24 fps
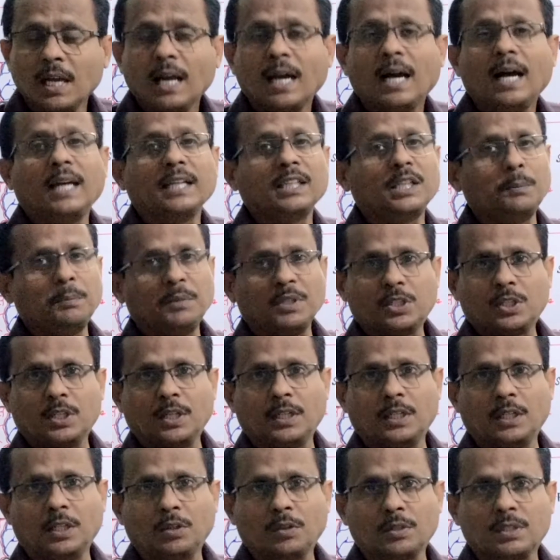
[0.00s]
and the mixed
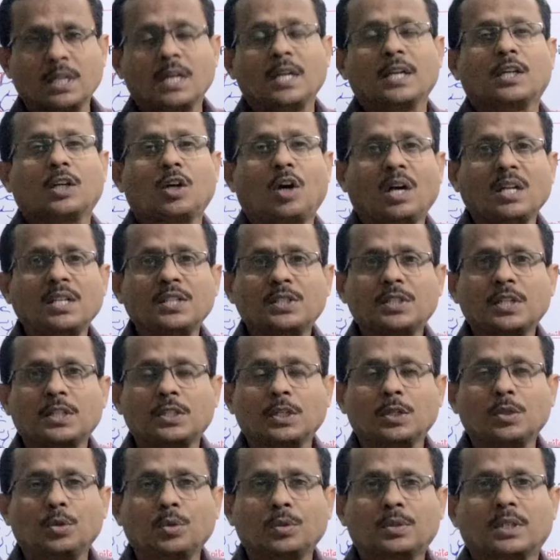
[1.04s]
nerves
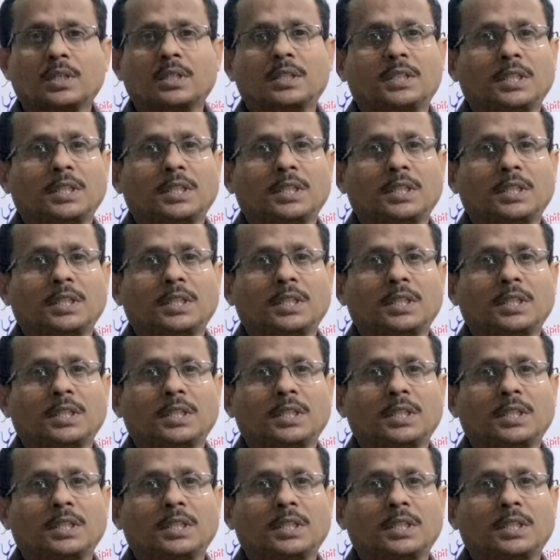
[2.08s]
constitute